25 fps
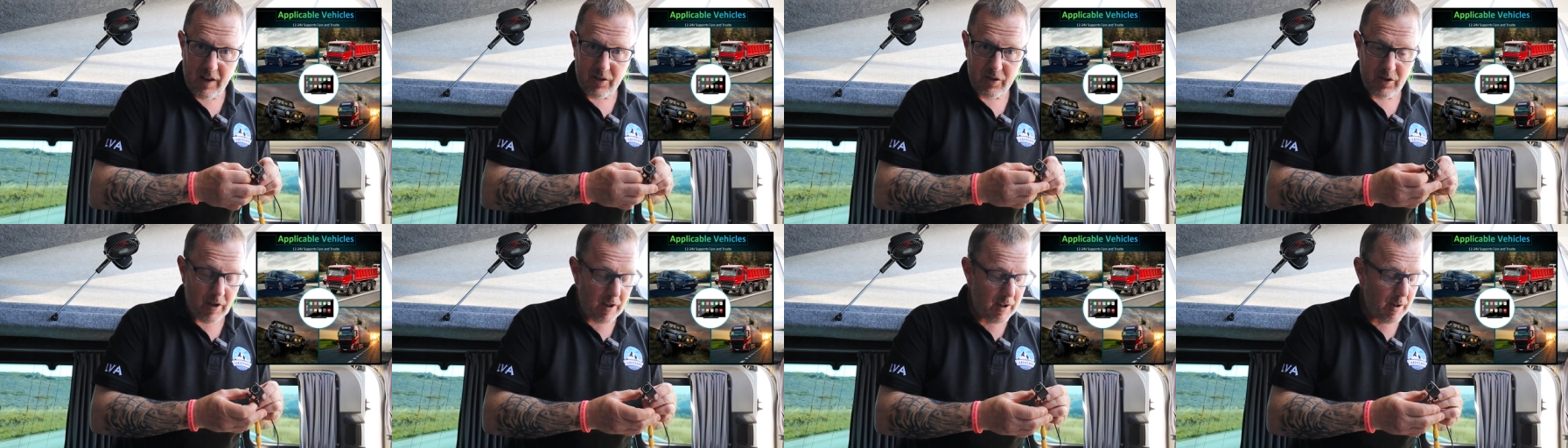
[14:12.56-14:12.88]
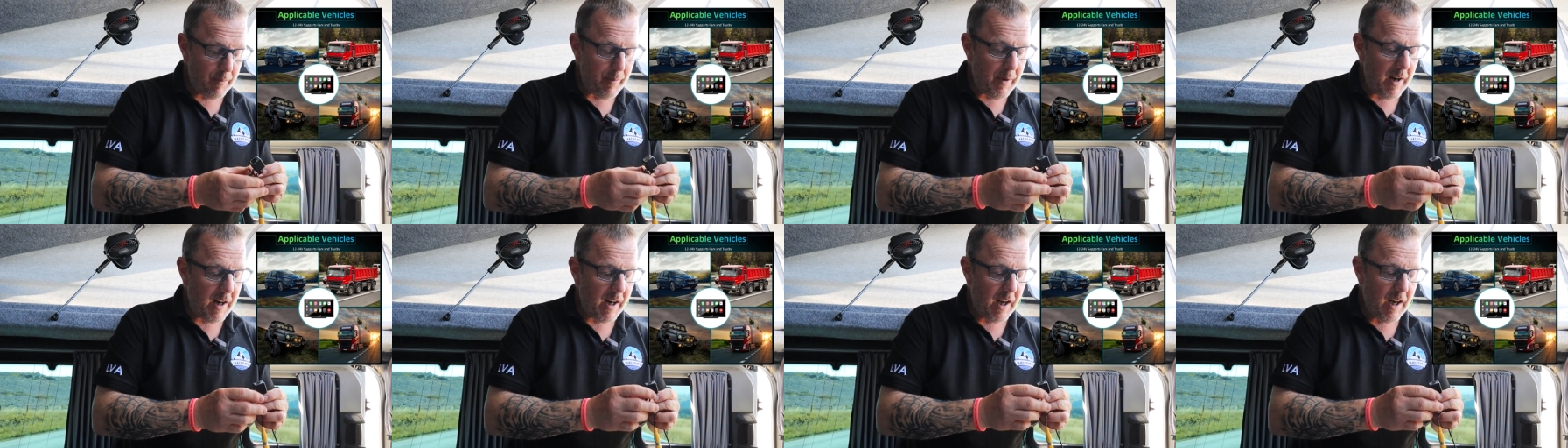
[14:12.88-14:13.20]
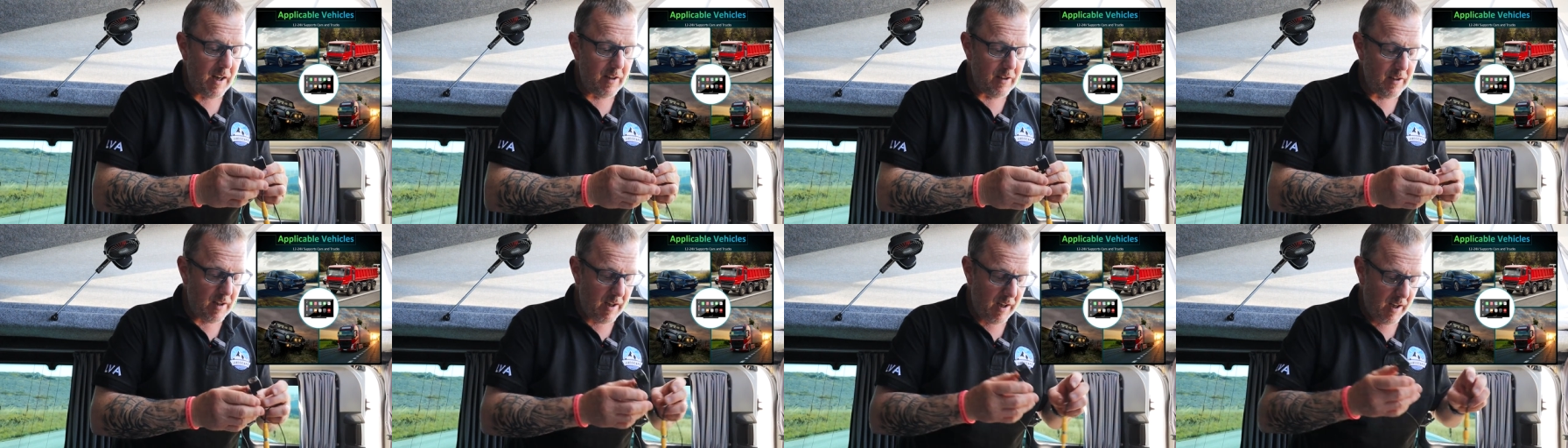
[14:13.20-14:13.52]
outside the back
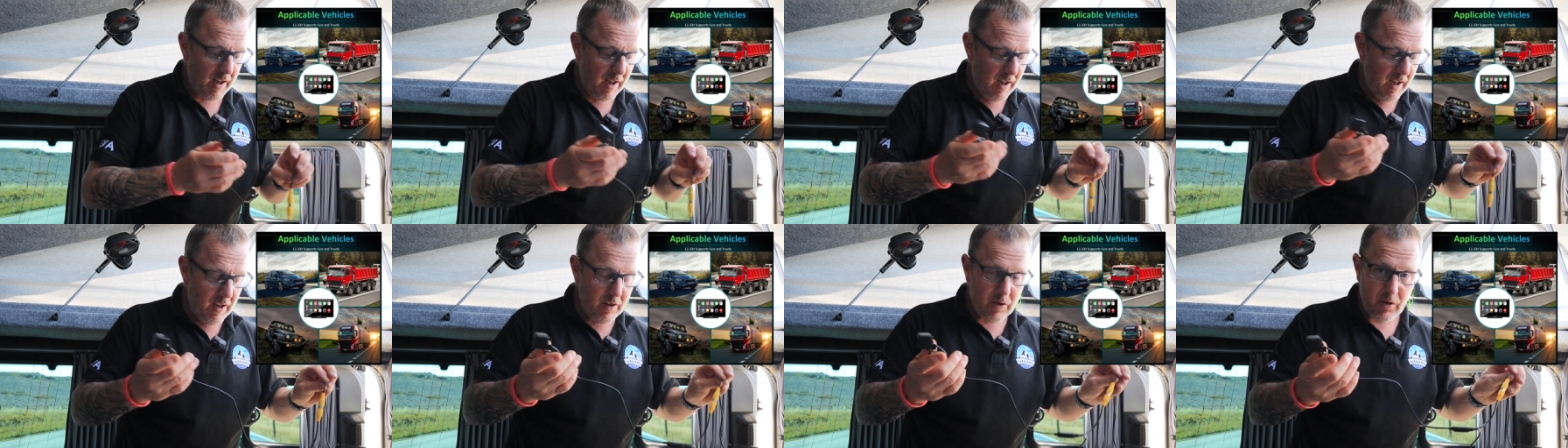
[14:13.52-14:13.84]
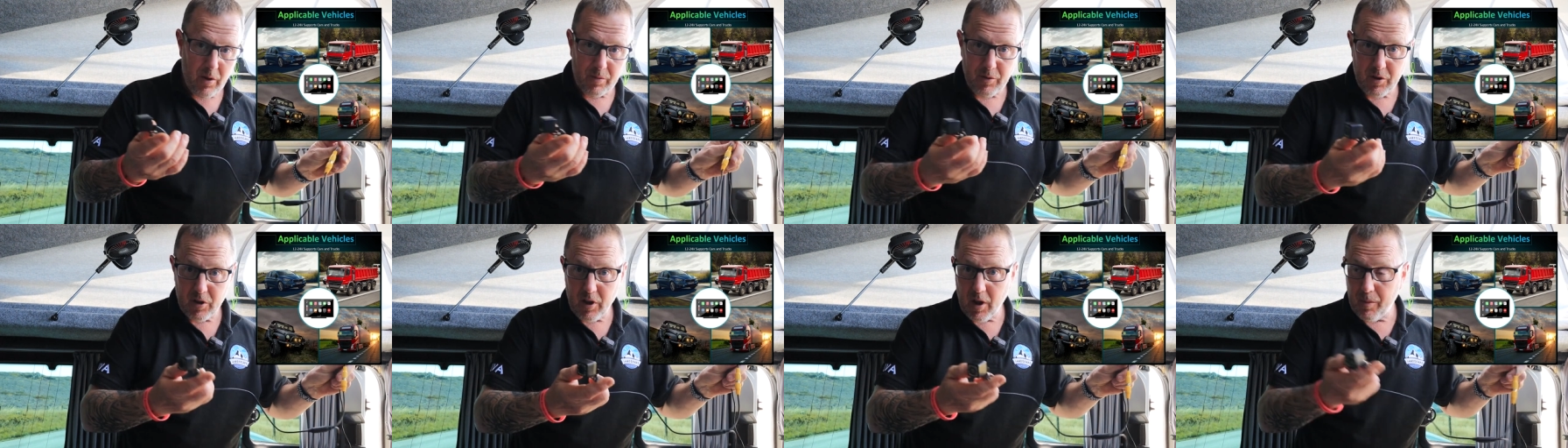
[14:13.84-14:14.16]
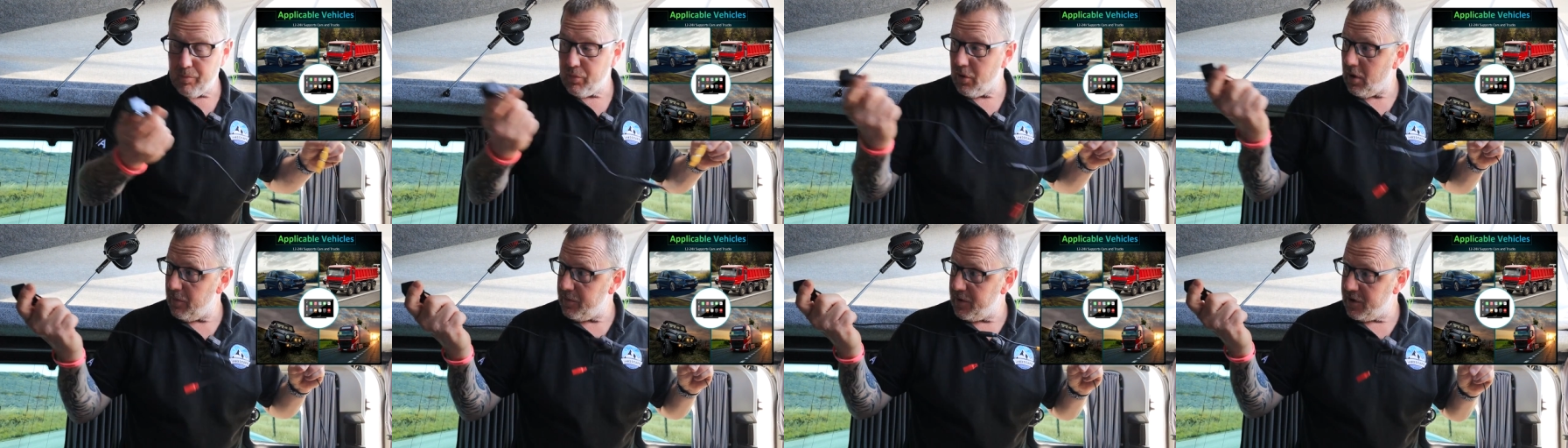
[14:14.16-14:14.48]
easily. So I'm just going
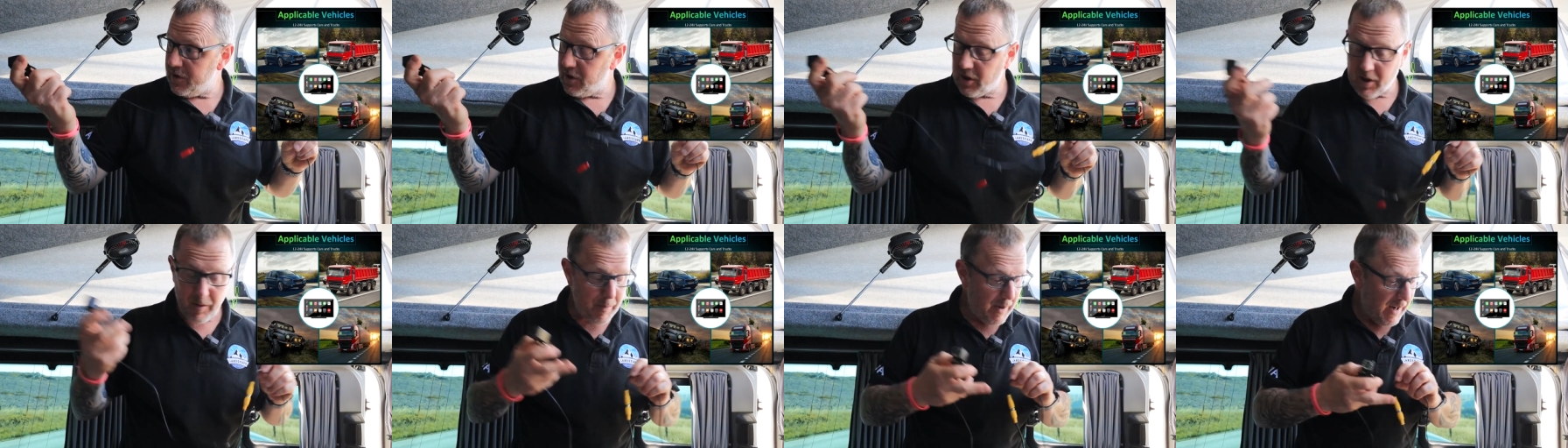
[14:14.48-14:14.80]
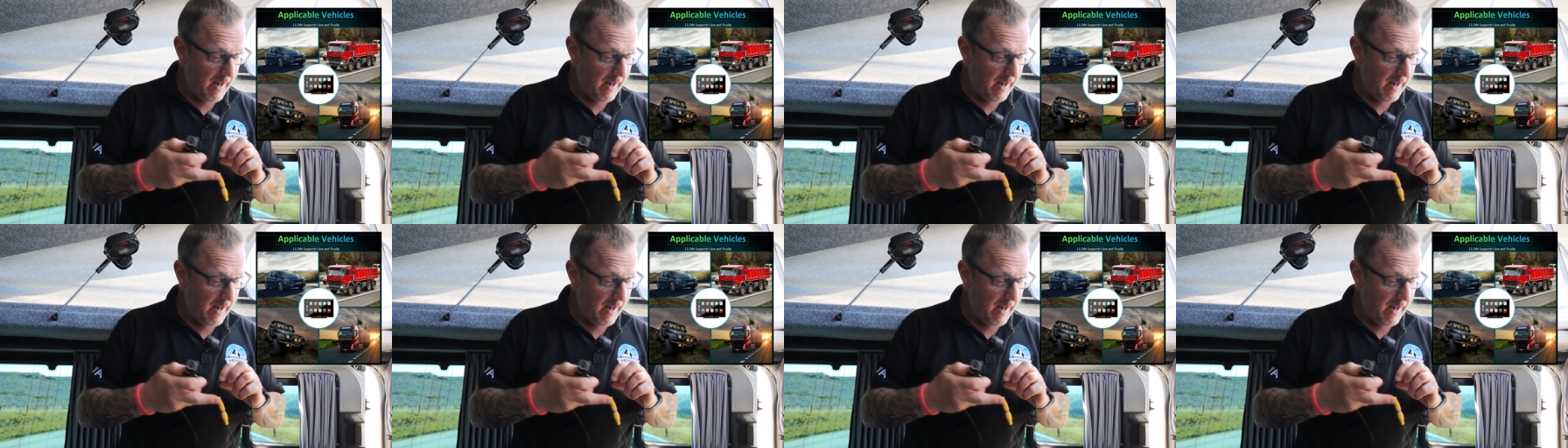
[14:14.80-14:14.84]
to prop this at the